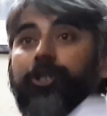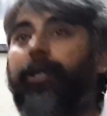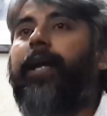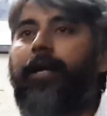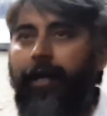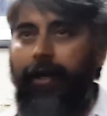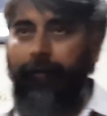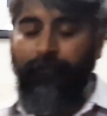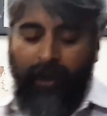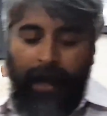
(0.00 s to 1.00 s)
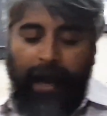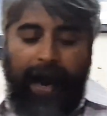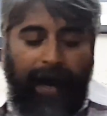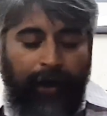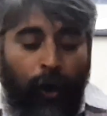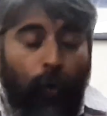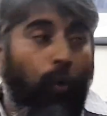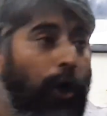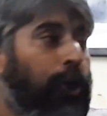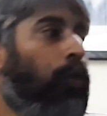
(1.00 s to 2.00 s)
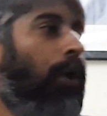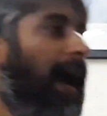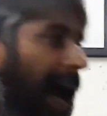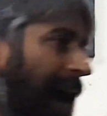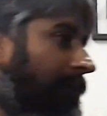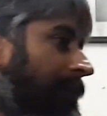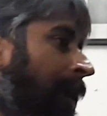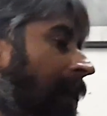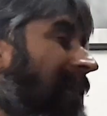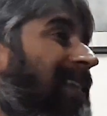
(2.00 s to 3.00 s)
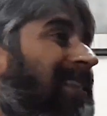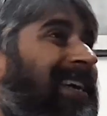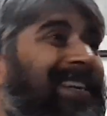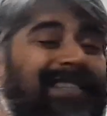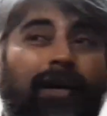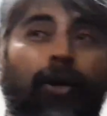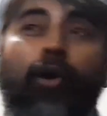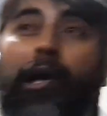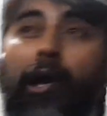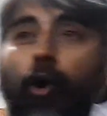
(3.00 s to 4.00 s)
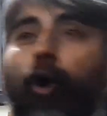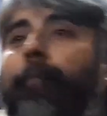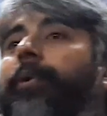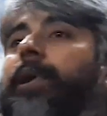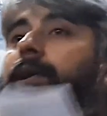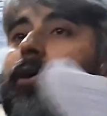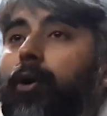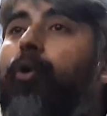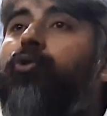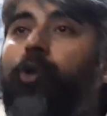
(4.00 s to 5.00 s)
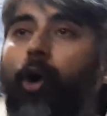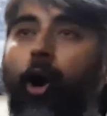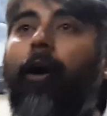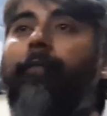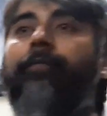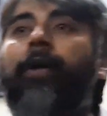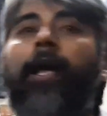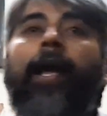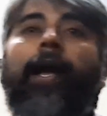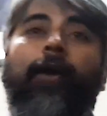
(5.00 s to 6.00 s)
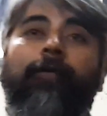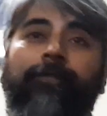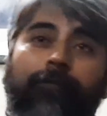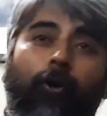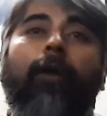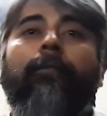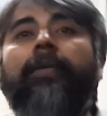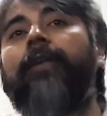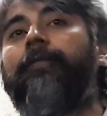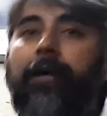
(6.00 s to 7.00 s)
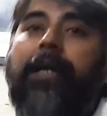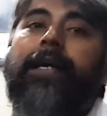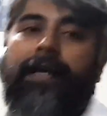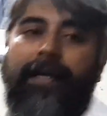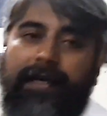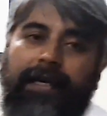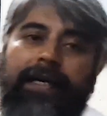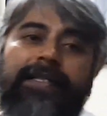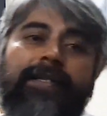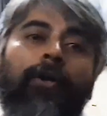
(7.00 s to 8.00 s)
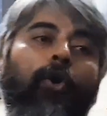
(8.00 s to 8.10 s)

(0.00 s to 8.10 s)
shrinking. And what you have is that there is a global growth of informal working class,